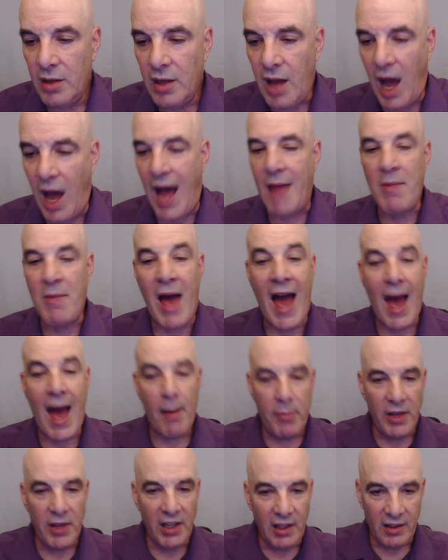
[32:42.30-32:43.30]
I'm
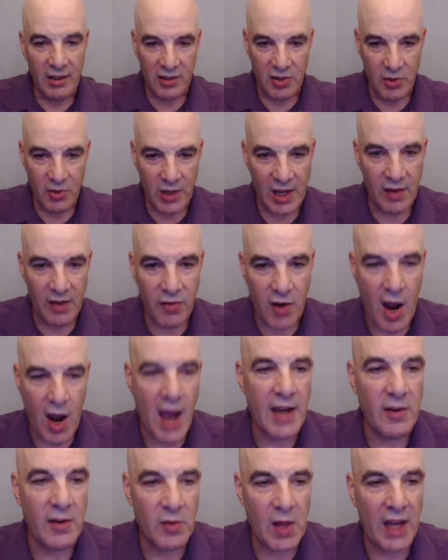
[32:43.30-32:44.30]
happy to give kind
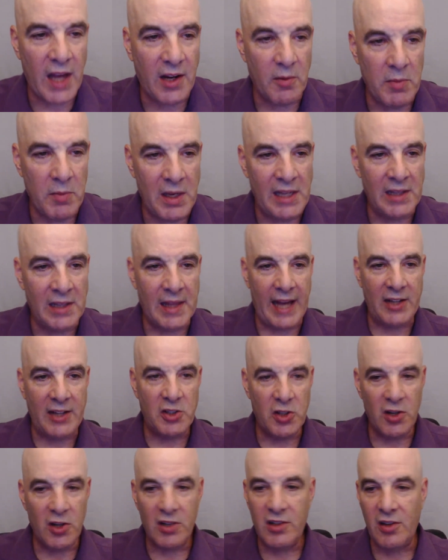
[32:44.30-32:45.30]
of like a mini
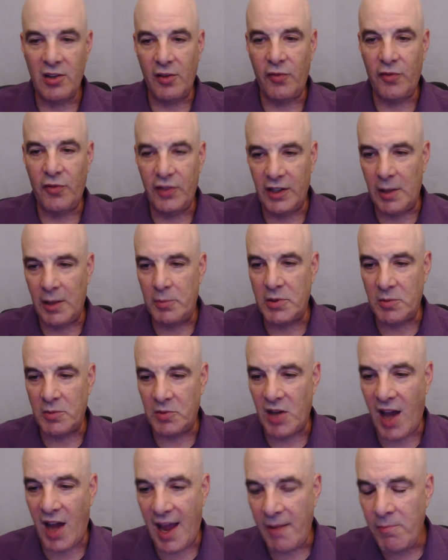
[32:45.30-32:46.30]
lecture to fill up some
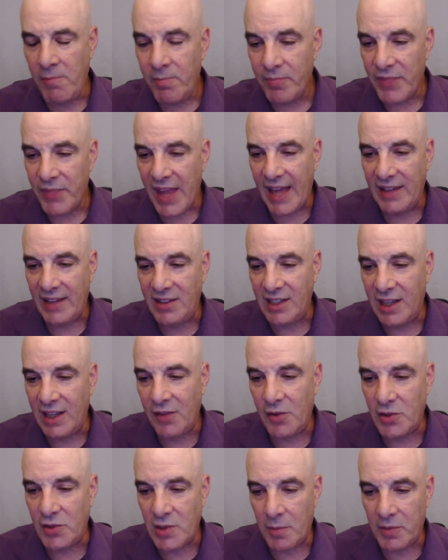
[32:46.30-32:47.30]
time and to give
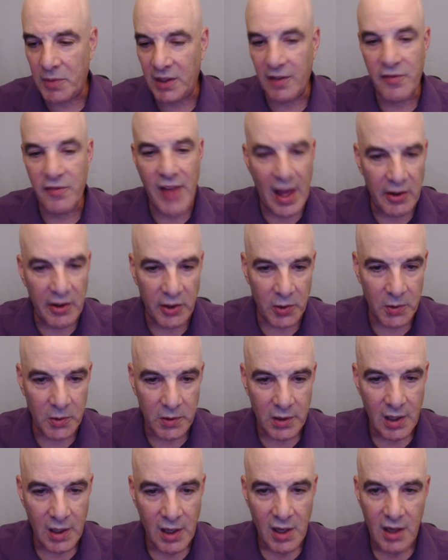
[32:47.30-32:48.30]
you something of value,
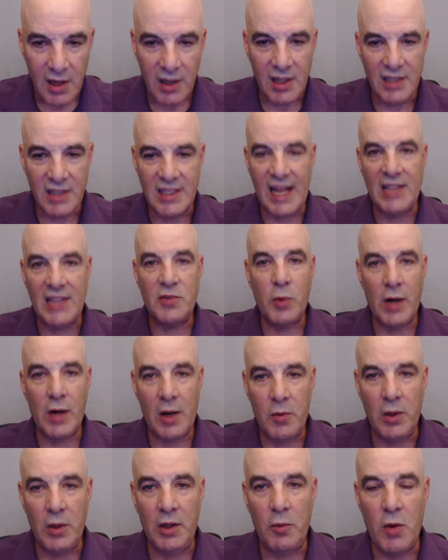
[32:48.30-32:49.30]
because that's what I
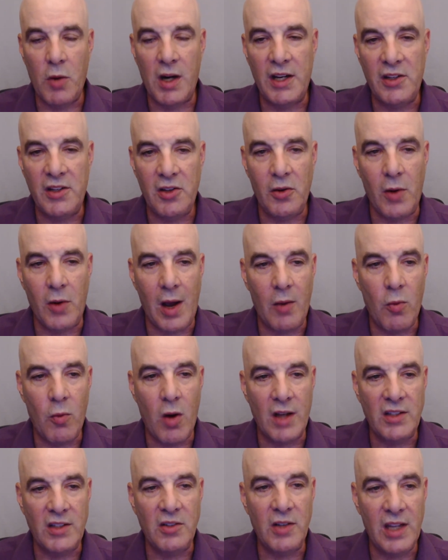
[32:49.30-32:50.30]
really want to
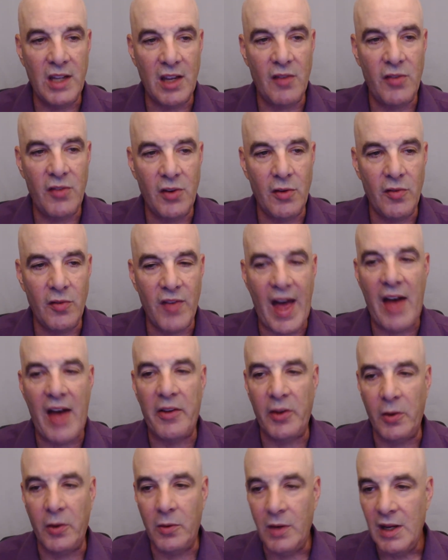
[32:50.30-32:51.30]
do. I want to give
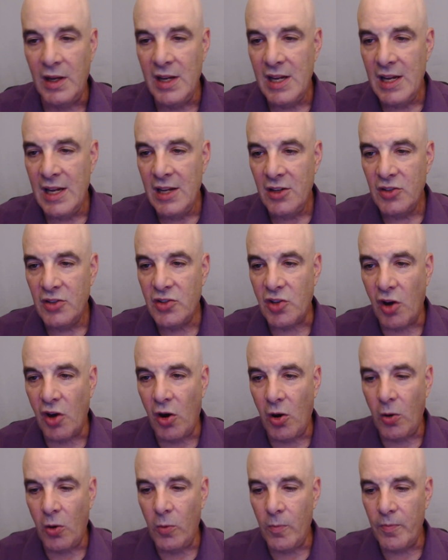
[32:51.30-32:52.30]
you value.
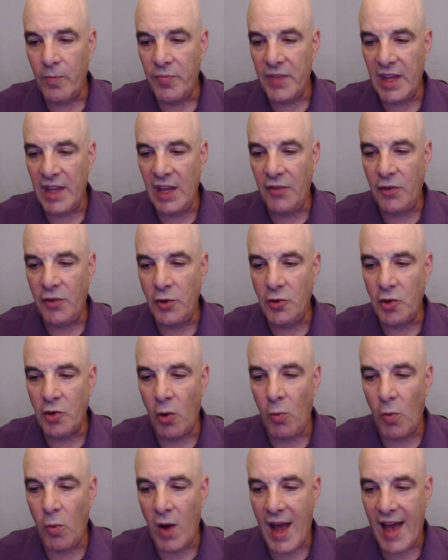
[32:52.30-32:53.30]
So if you
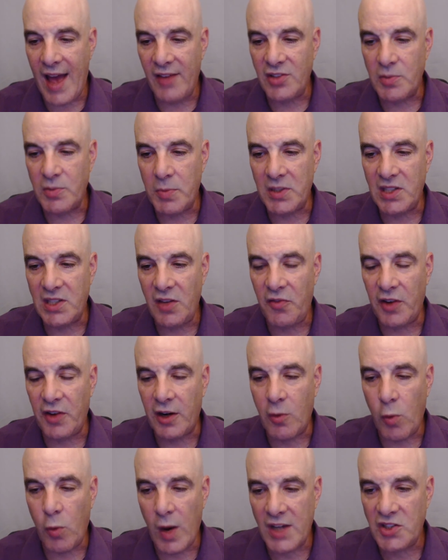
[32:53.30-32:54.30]
don't have specific
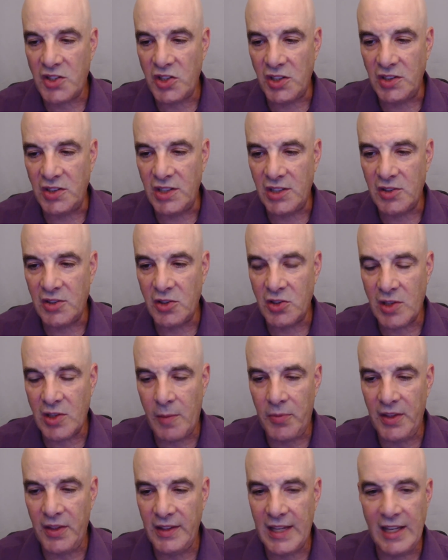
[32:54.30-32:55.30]
questions, is there
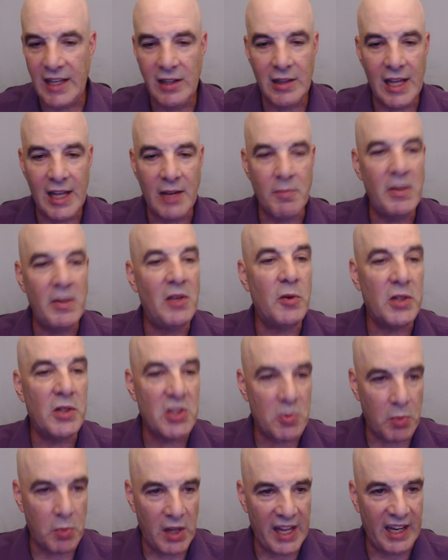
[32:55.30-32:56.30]
something that you'd like me to
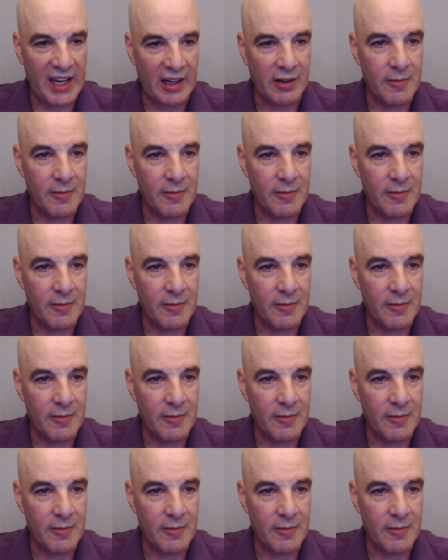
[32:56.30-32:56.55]
explain